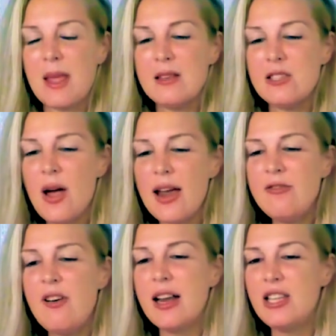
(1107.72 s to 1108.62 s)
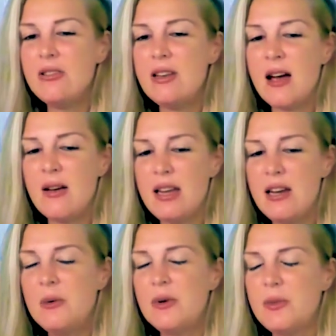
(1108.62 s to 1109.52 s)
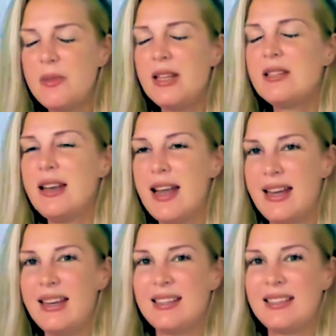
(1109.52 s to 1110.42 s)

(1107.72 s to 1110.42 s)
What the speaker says: So I invite you now here with me today.